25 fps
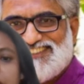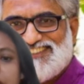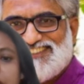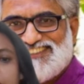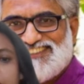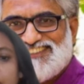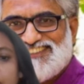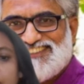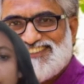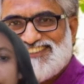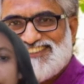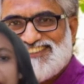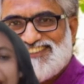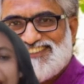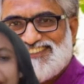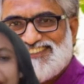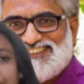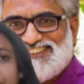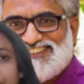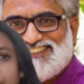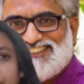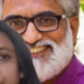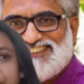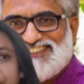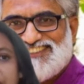
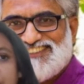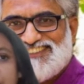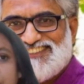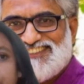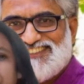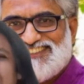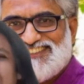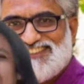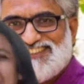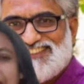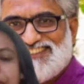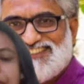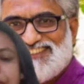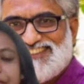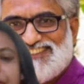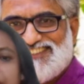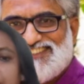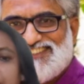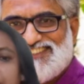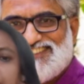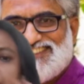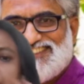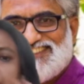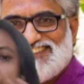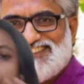
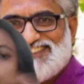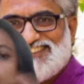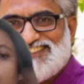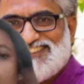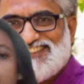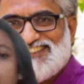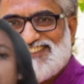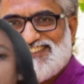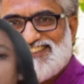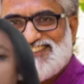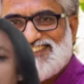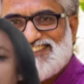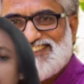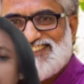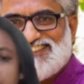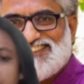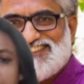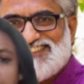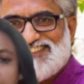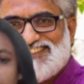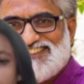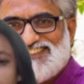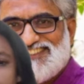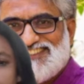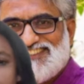
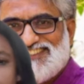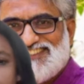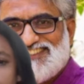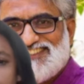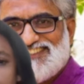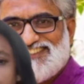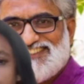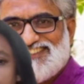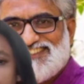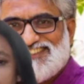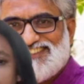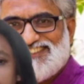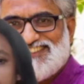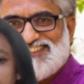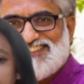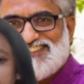(silent)